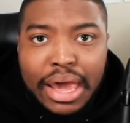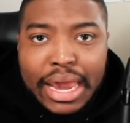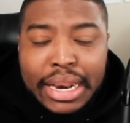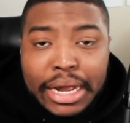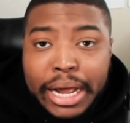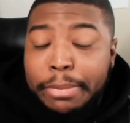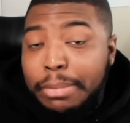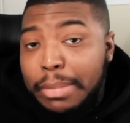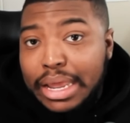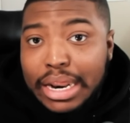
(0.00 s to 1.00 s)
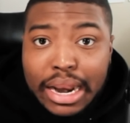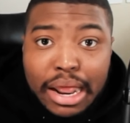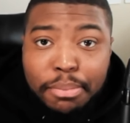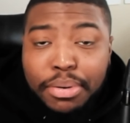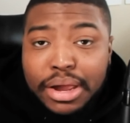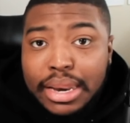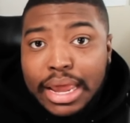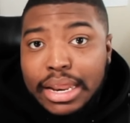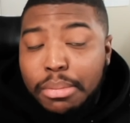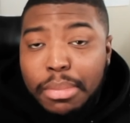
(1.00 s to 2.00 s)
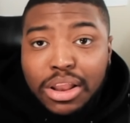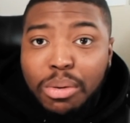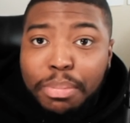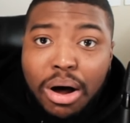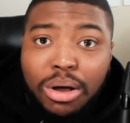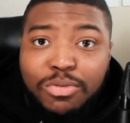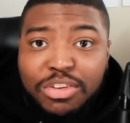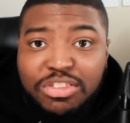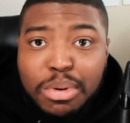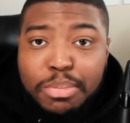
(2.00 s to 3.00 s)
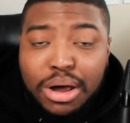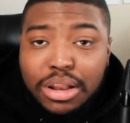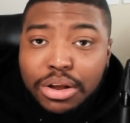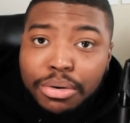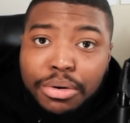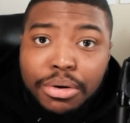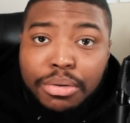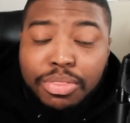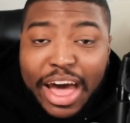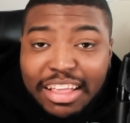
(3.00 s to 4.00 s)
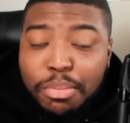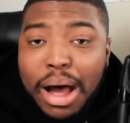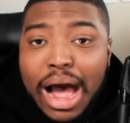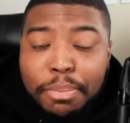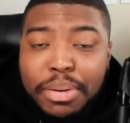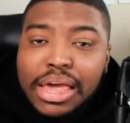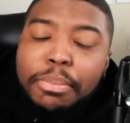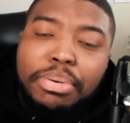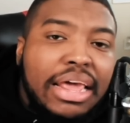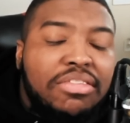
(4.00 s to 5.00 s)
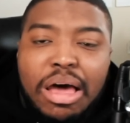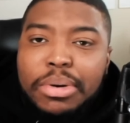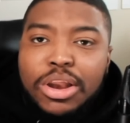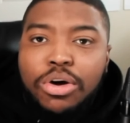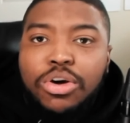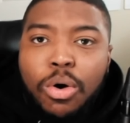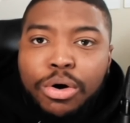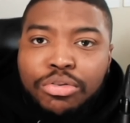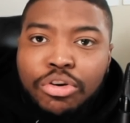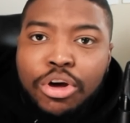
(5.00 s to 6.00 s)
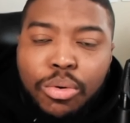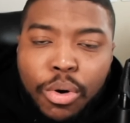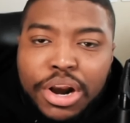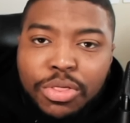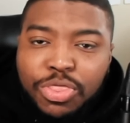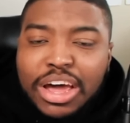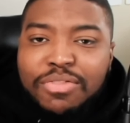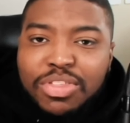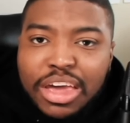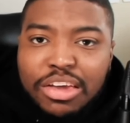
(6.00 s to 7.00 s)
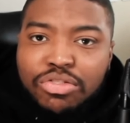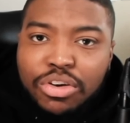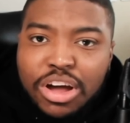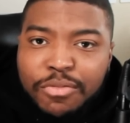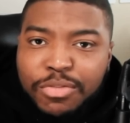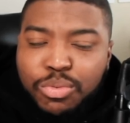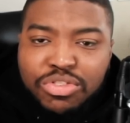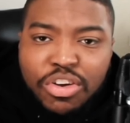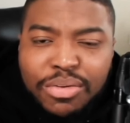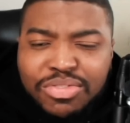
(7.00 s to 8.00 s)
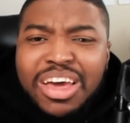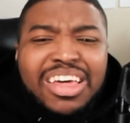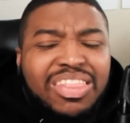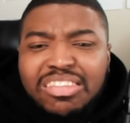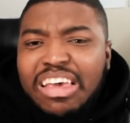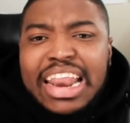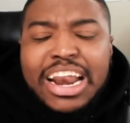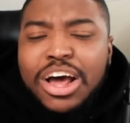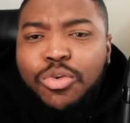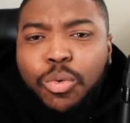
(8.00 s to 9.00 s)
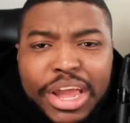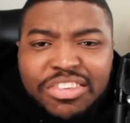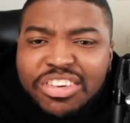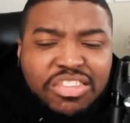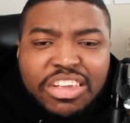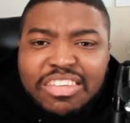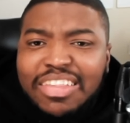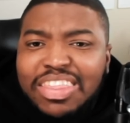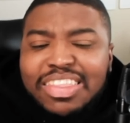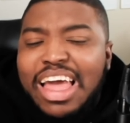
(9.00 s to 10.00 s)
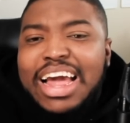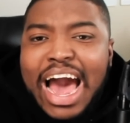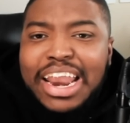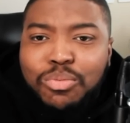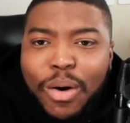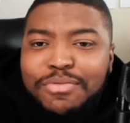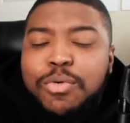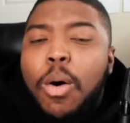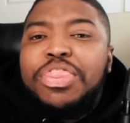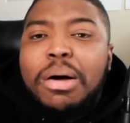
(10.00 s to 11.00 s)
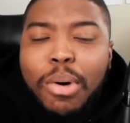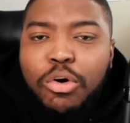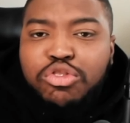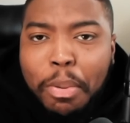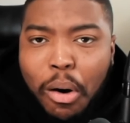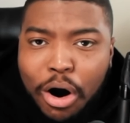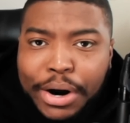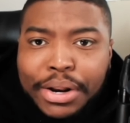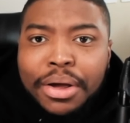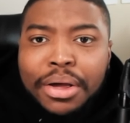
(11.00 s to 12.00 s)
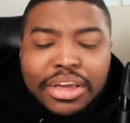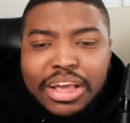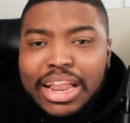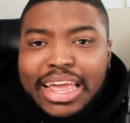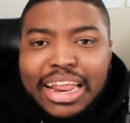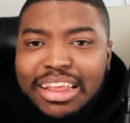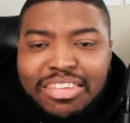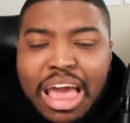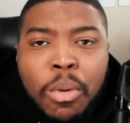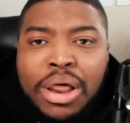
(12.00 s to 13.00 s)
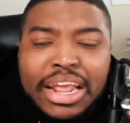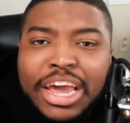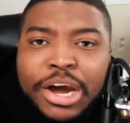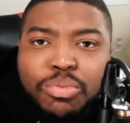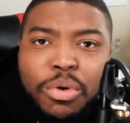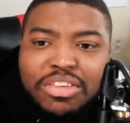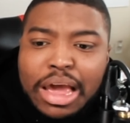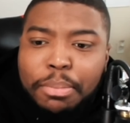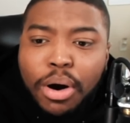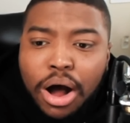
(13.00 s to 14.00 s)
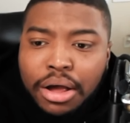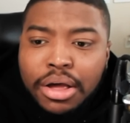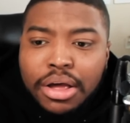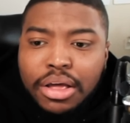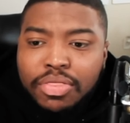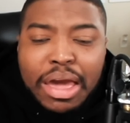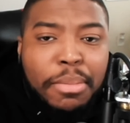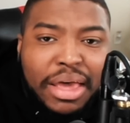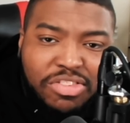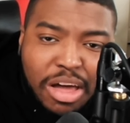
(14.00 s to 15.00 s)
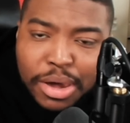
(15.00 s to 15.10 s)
and putting in LaMelo Ball over Jimmy Butler. That's my opinion. Please let me know yours. What do you think of the Eastern Conference reserves? This ain't an egregious list. I think they got it right for the most part. Yeah, like this one of the years where it's like, bruh, they messed up